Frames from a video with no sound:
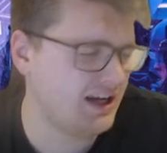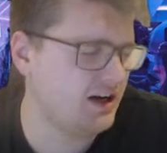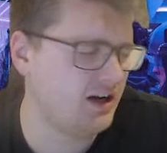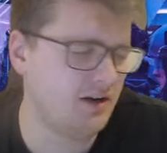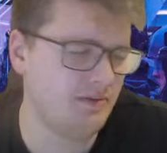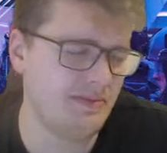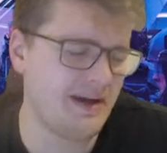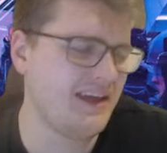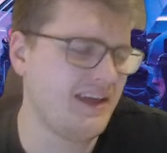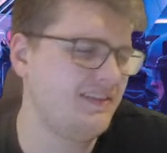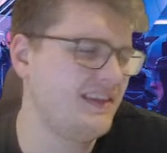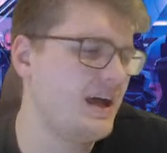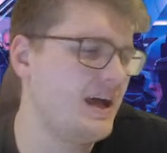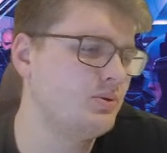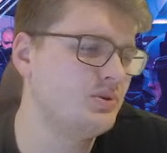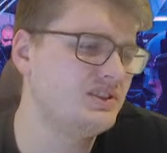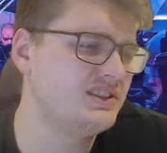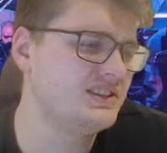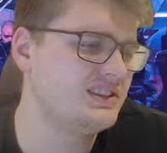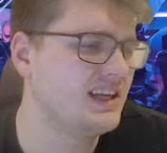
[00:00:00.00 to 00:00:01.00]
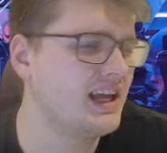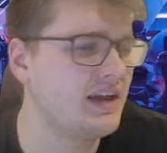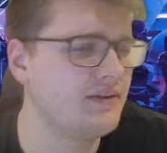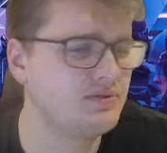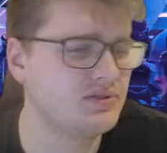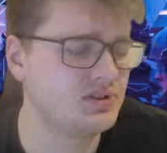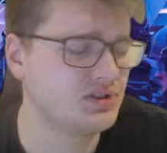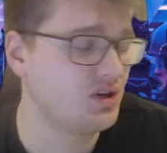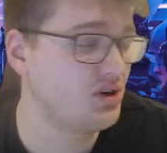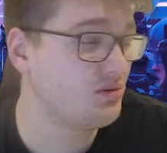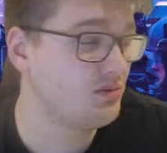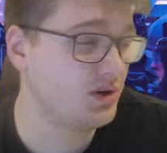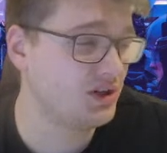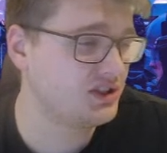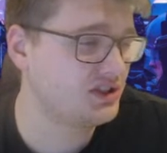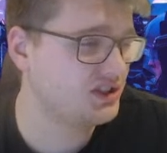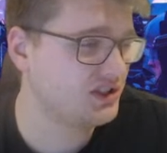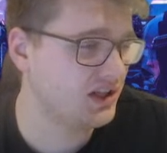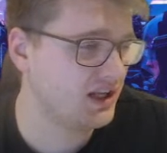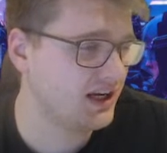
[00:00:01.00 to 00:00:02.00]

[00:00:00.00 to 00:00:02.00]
Oh man, that would save so much.